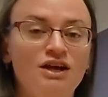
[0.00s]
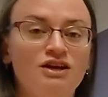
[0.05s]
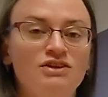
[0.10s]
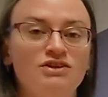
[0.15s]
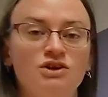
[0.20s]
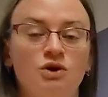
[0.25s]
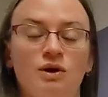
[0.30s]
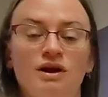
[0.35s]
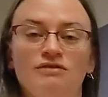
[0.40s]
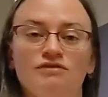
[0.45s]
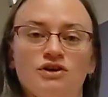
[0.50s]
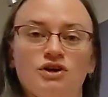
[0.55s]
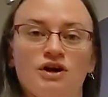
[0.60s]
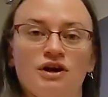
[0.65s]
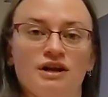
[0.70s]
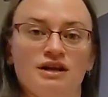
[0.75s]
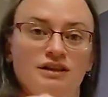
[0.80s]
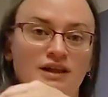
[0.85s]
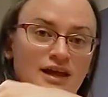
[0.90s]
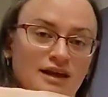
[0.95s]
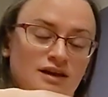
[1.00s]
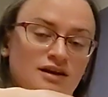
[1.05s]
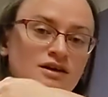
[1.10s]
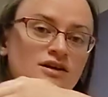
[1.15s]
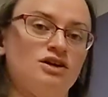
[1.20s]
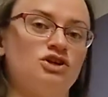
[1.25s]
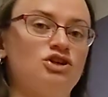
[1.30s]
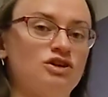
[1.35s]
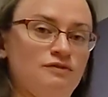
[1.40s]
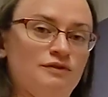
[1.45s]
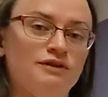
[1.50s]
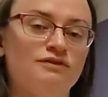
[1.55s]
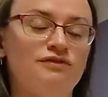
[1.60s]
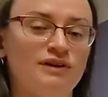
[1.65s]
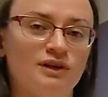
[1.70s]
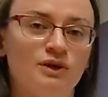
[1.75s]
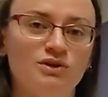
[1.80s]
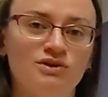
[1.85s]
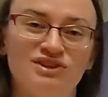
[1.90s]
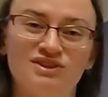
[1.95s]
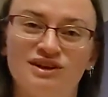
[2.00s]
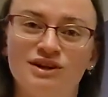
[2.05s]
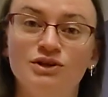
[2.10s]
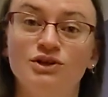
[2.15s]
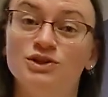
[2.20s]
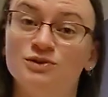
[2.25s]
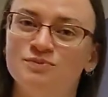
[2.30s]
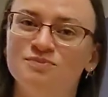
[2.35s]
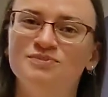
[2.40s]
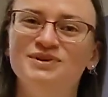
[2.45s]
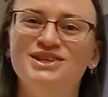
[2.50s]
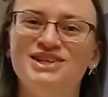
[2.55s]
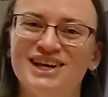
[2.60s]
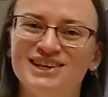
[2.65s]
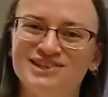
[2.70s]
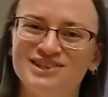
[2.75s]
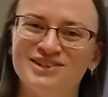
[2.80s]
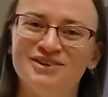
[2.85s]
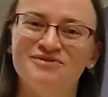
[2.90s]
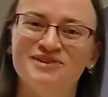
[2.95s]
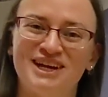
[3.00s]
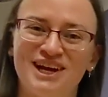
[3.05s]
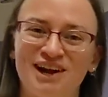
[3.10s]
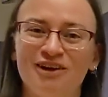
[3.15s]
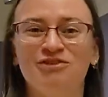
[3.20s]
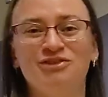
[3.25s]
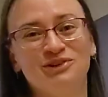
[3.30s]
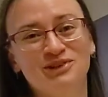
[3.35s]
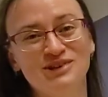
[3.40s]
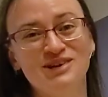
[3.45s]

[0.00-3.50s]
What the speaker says: So if you're gonna shove your fingers in there, just be gentle, be careful.